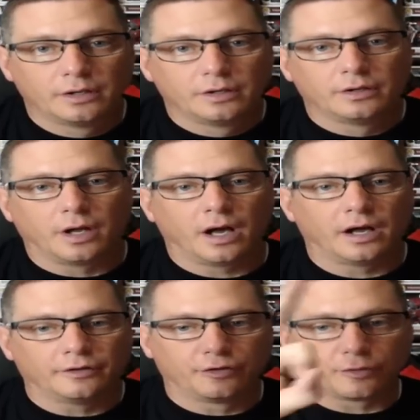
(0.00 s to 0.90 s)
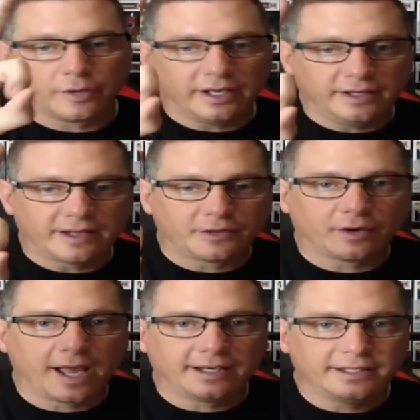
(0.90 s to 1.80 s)
uh, three that they're
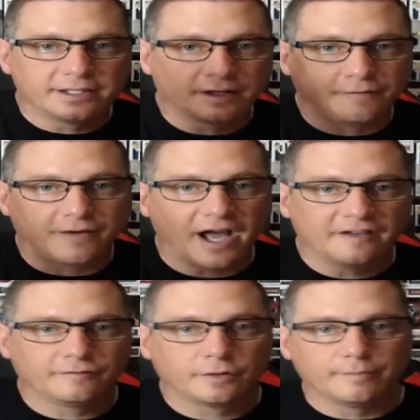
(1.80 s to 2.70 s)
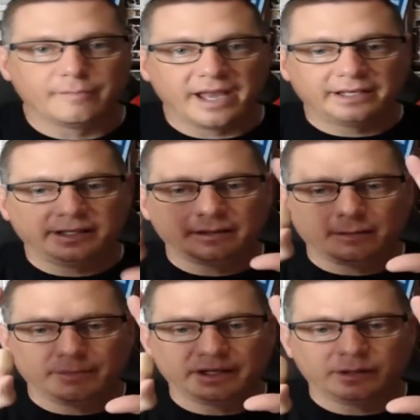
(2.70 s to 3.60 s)
adding to the five, meaning,
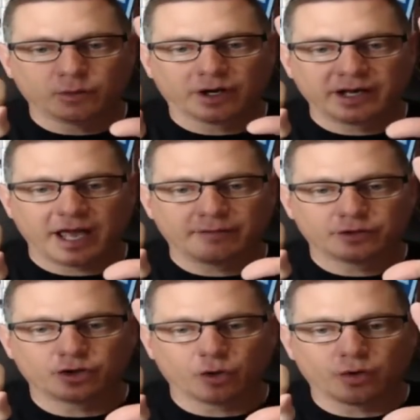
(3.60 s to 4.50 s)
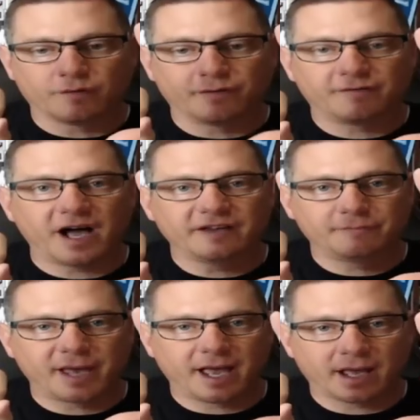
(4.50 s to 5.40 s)
meaning we're going to have a total of a five
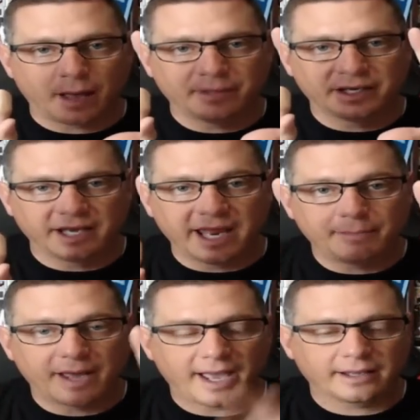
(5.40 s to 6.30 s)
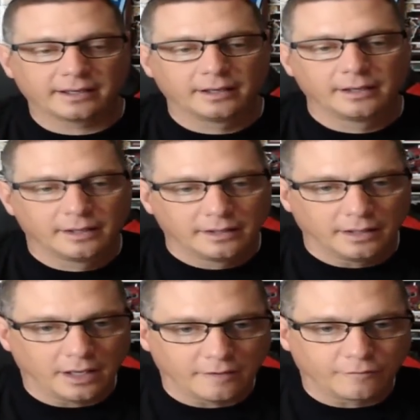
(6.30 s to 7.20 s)
pack, I mean an eight pack
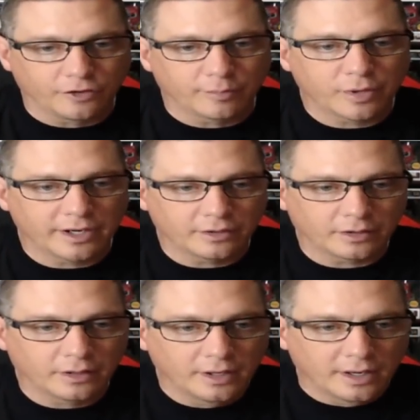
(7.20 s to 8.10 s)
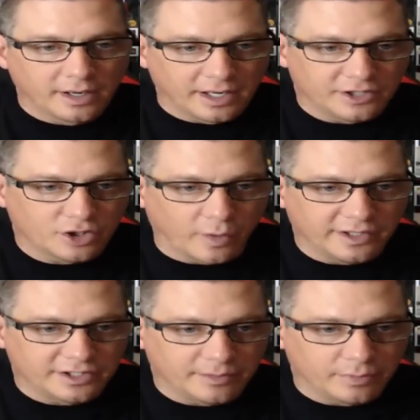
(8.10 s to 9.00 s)
uh, for the predator is going
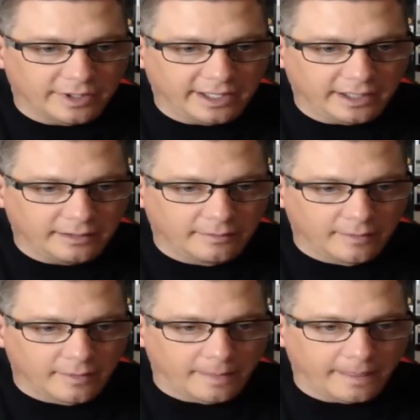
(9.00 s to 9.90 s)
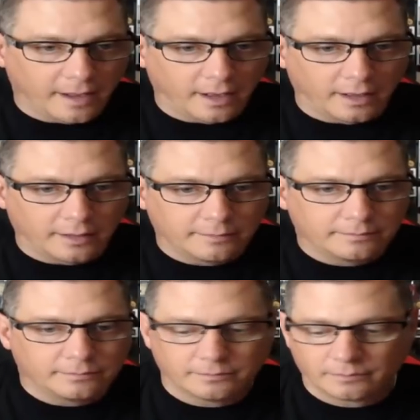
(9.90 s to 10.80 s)
to be,
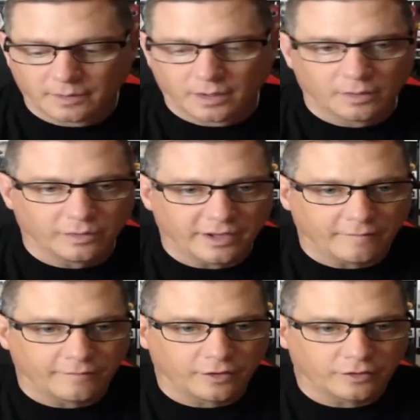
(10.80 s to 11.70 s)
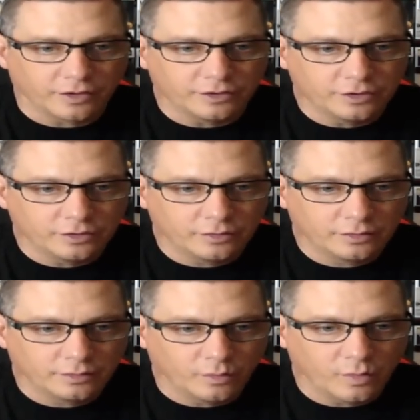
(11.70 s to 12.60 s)
um, without further ado,
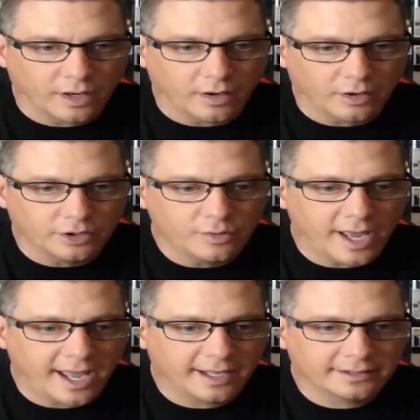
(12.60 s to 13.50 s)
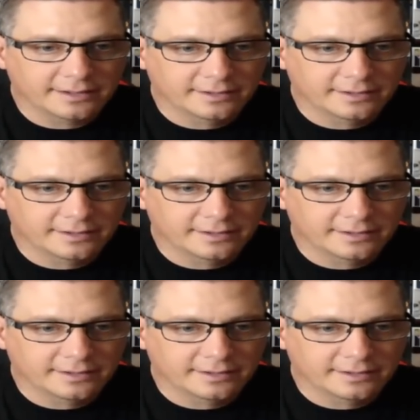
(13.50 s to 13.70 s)
where are you at?